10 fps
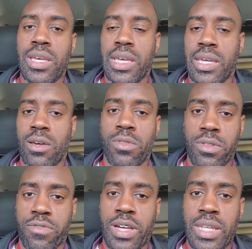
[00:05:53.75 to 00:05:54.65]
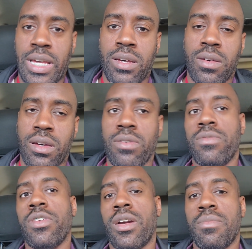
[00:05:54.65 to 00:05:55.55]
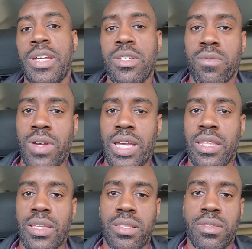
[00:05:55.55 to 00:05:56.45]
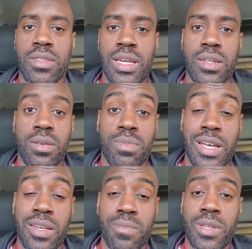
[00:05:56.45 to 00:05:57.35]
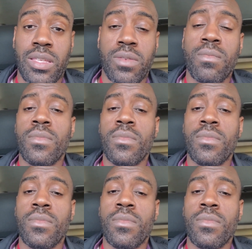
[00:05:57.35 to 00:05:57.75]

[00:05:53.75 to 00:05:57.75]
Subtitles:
and only to find out, oh, your automation ran and decided to apply updates.